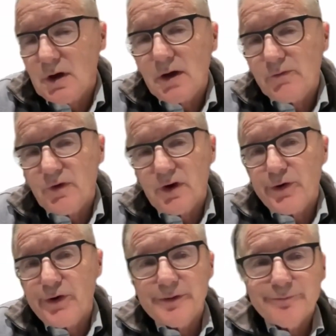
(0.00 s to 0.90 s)
I
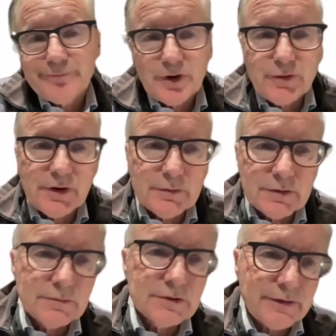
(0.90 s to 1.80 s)
agree
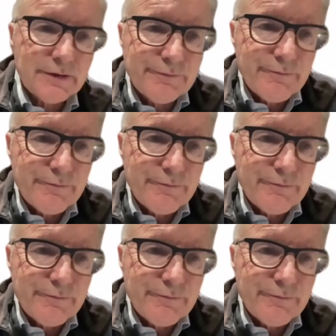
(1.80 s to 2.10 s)
with Jeff.